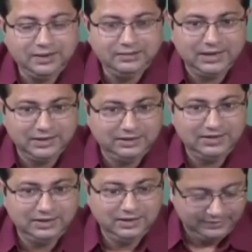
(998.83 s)
the
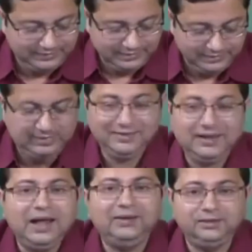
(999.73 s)
energy release en
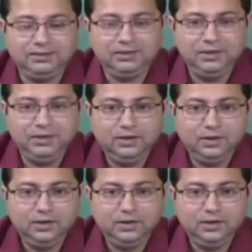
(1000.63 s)
is enhanced.